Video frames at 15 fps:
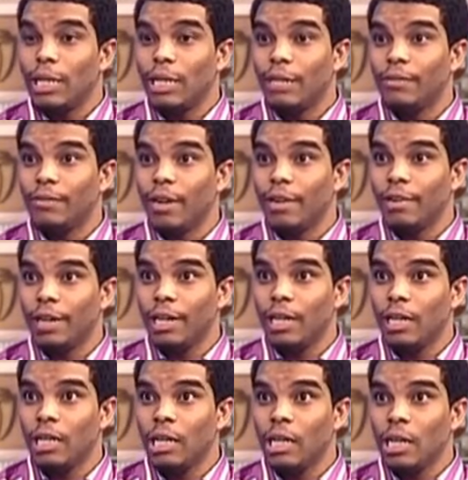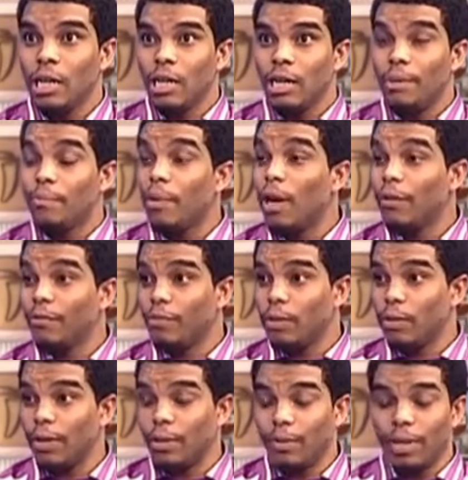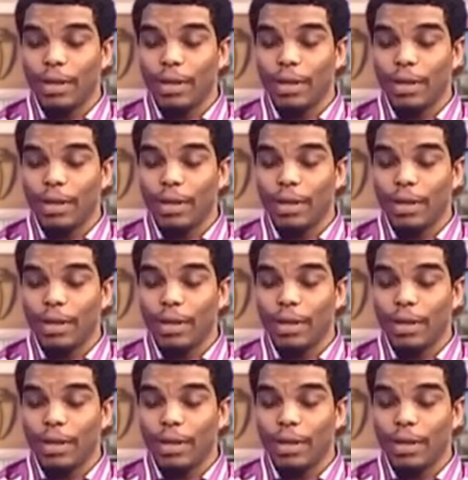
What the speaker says: in a very impactful way.